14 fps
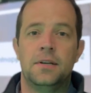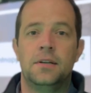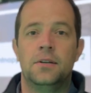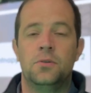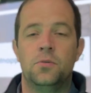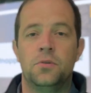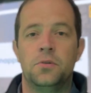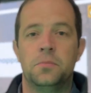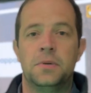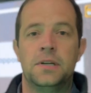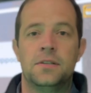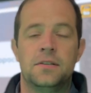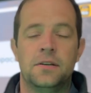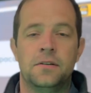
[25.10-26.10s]
or you
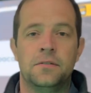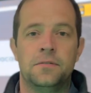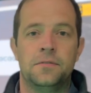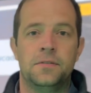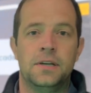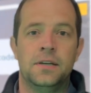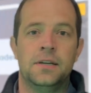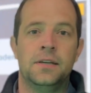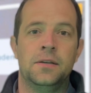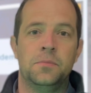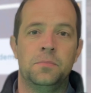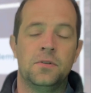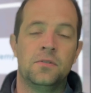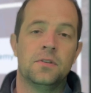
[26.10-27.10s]
might have a
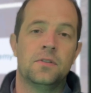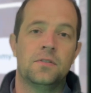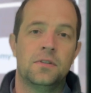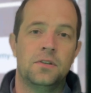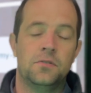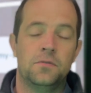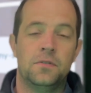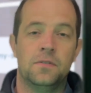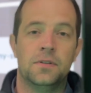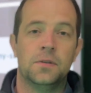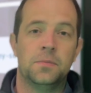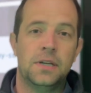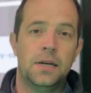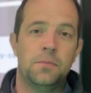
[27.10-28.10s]
business that you've
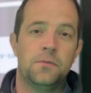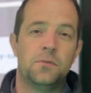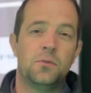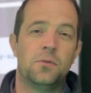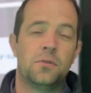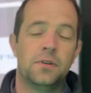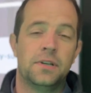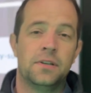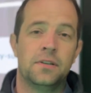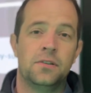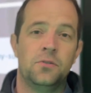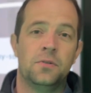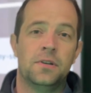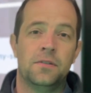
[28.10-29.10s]
developed the app for
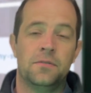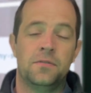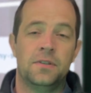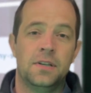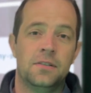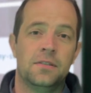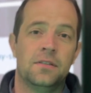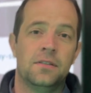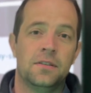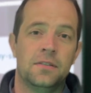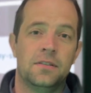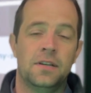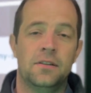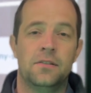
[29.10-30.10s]
and you have data
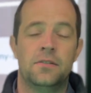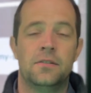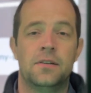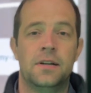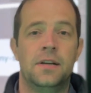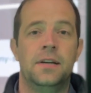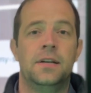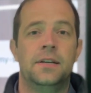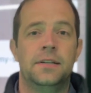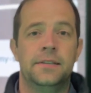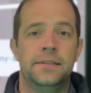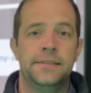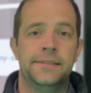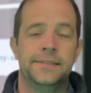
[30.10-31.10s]
that they're
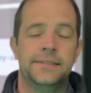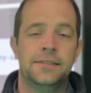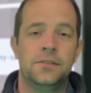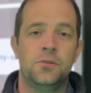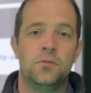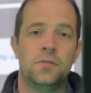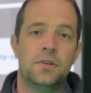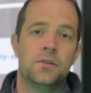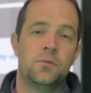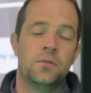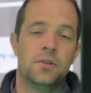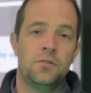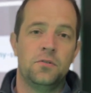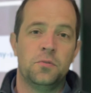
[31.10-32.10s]
using
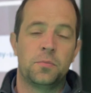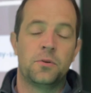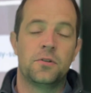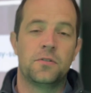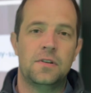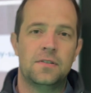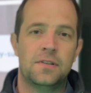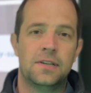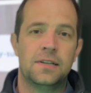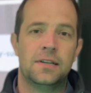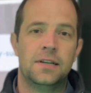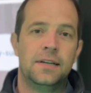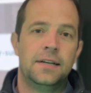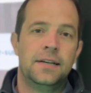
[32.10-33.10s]
or that you're processing.
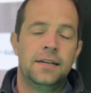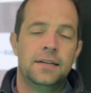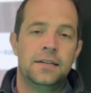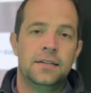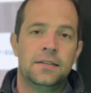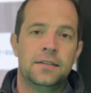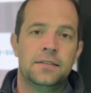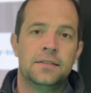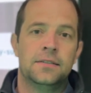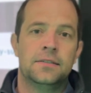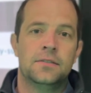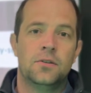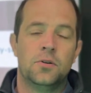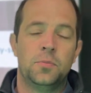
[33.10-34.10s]

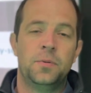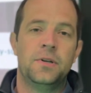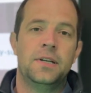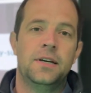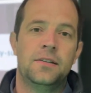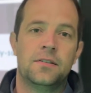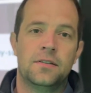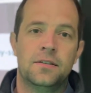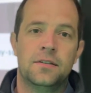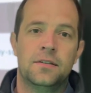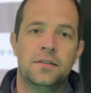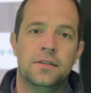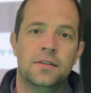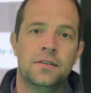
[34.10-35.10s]
Open
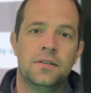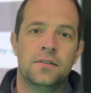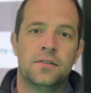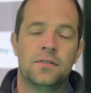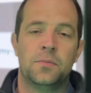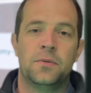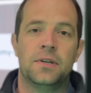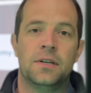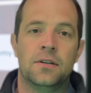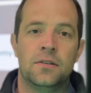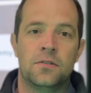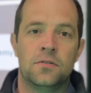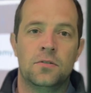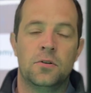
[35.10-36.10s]
data is something
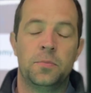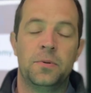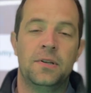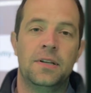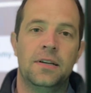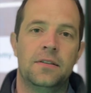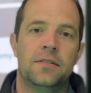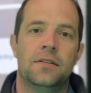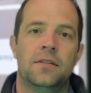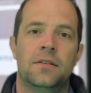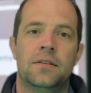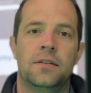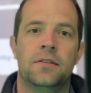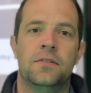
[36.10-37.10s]
else. Open
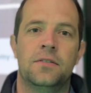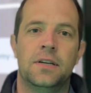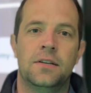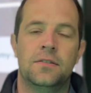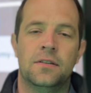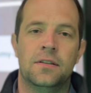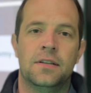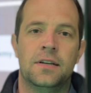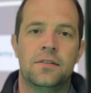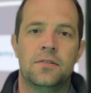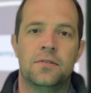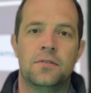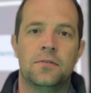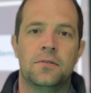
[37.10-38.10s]
data is data
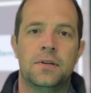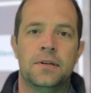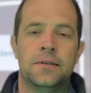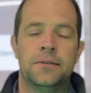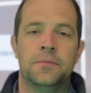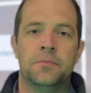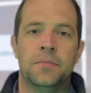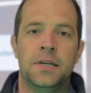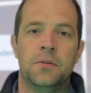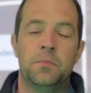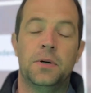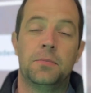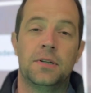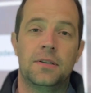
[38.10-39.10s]
that's
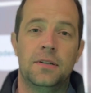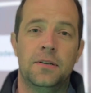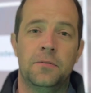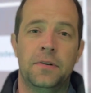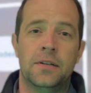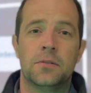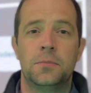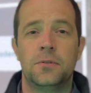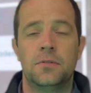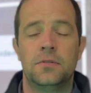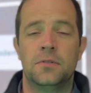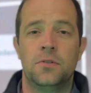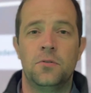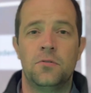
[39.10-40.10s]
made publicly
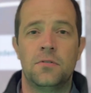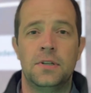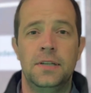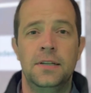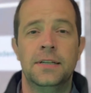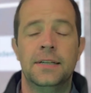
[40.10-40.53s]
available, usually,